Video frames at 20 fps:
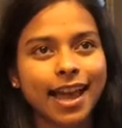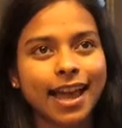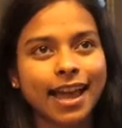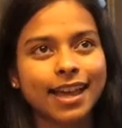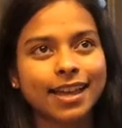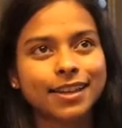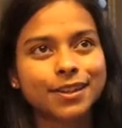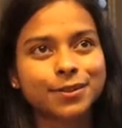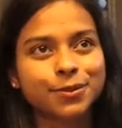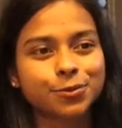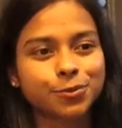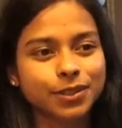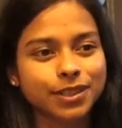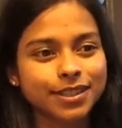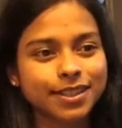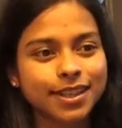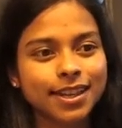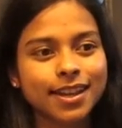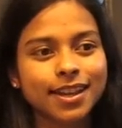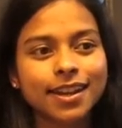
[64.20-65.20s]
and
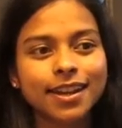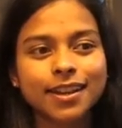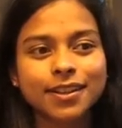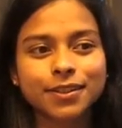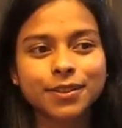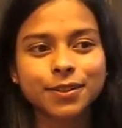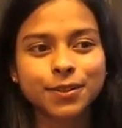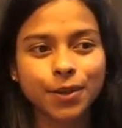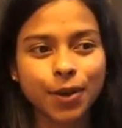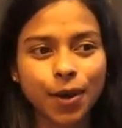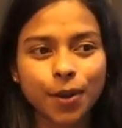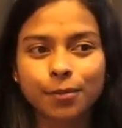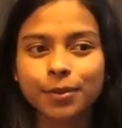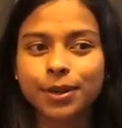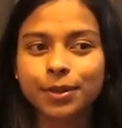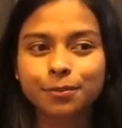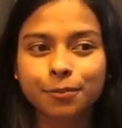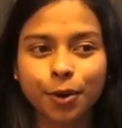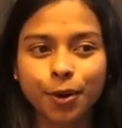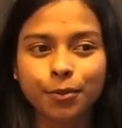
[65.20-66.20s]
was there a
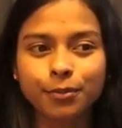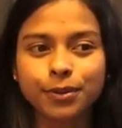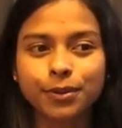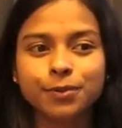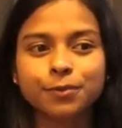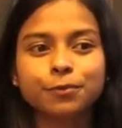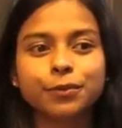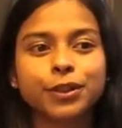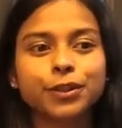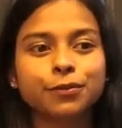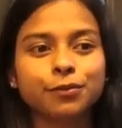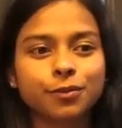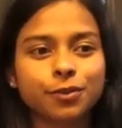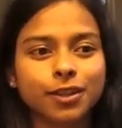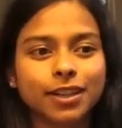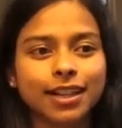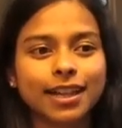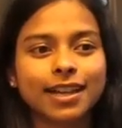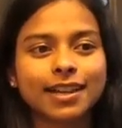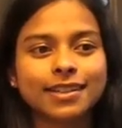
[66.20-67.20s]
determining moment when you
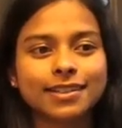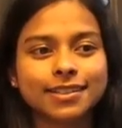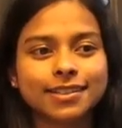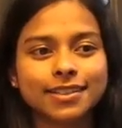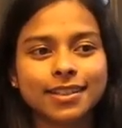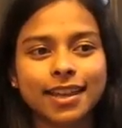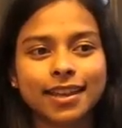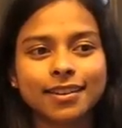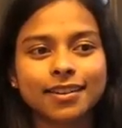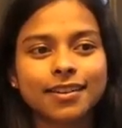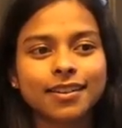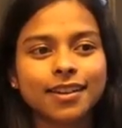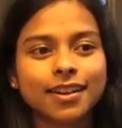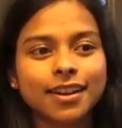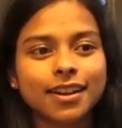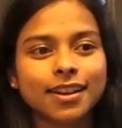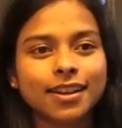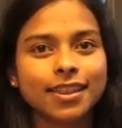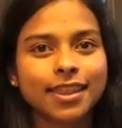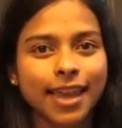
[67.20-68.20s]
realised that
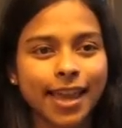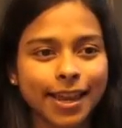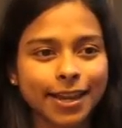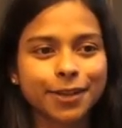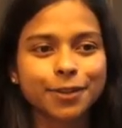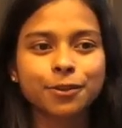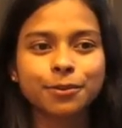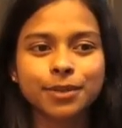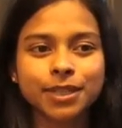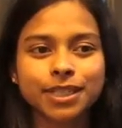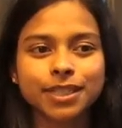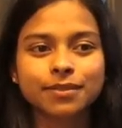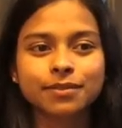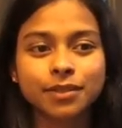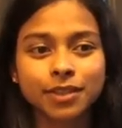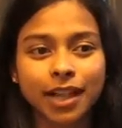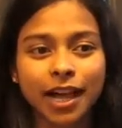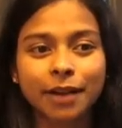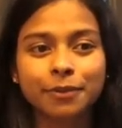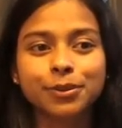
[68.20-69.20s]
the economics of
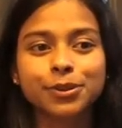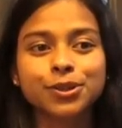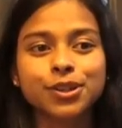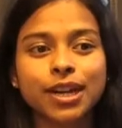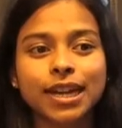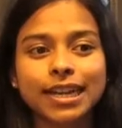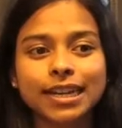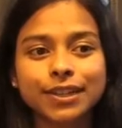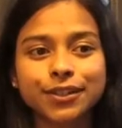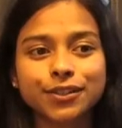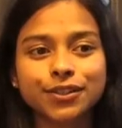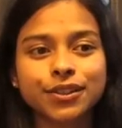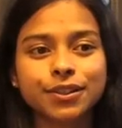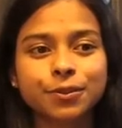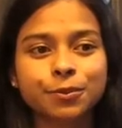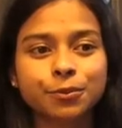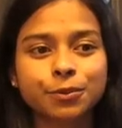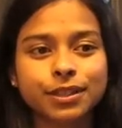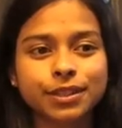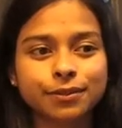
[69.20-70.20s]
climate change
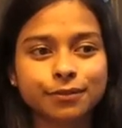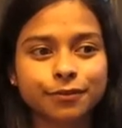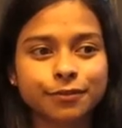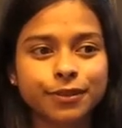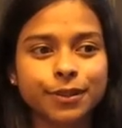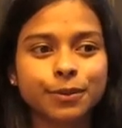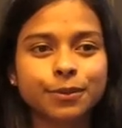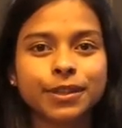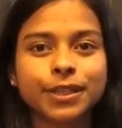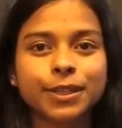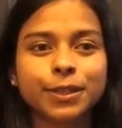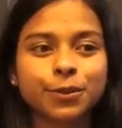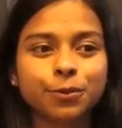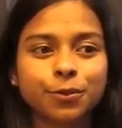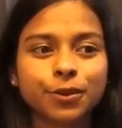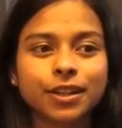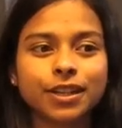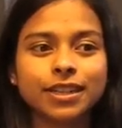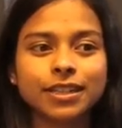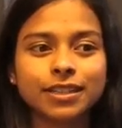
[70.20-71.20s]
was a field that you
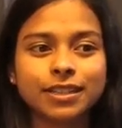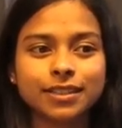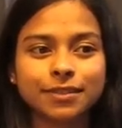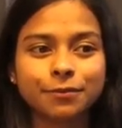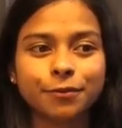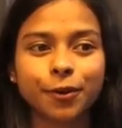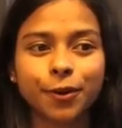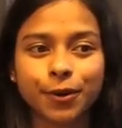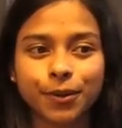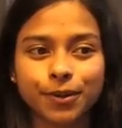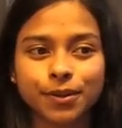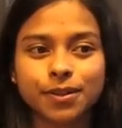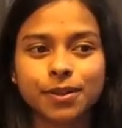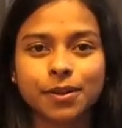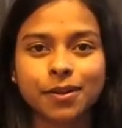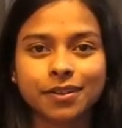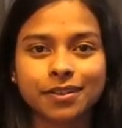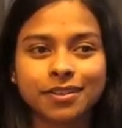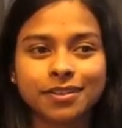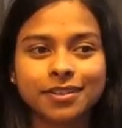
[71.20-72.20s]
wanted to focus
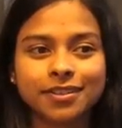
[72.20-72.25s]
on?